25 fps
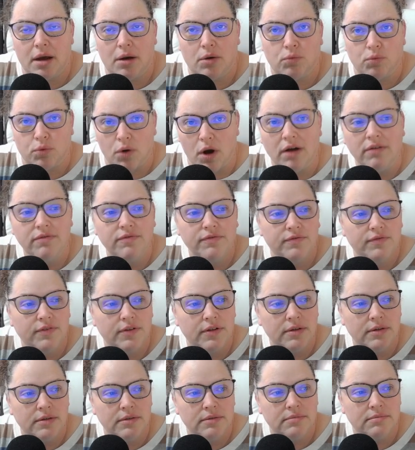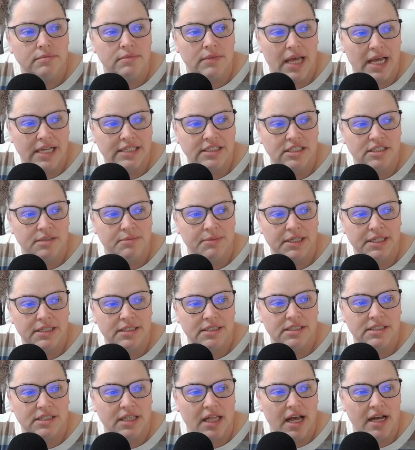rough estimate /
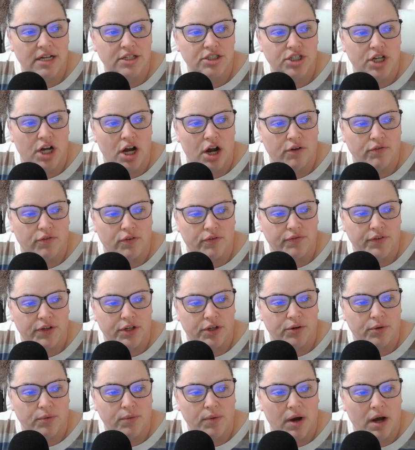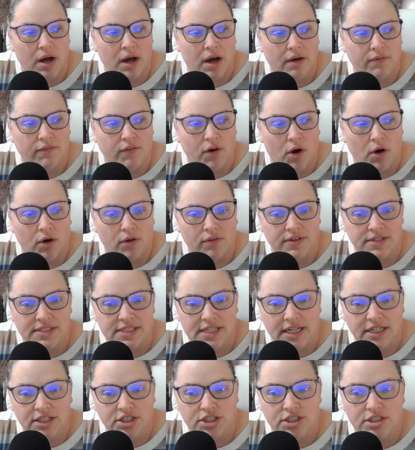overview of all the
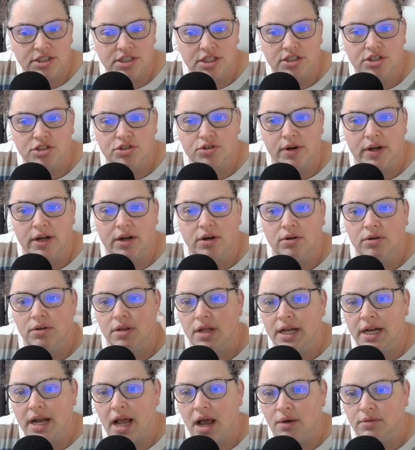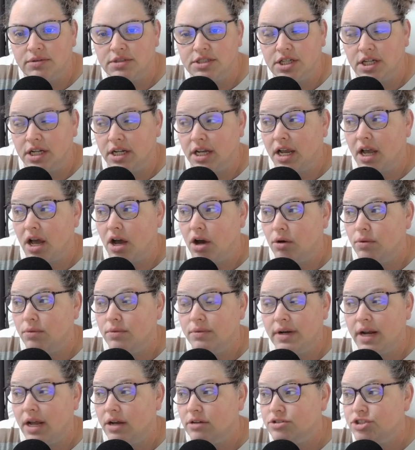sections of the trail and how it's going to go.
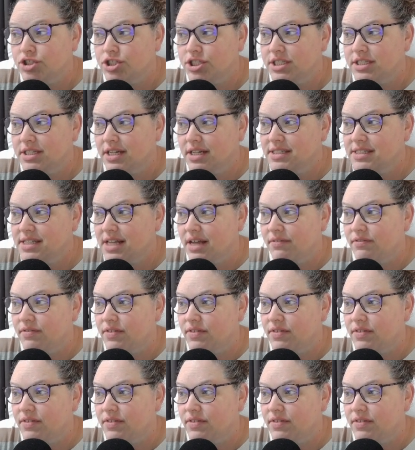Now, she does have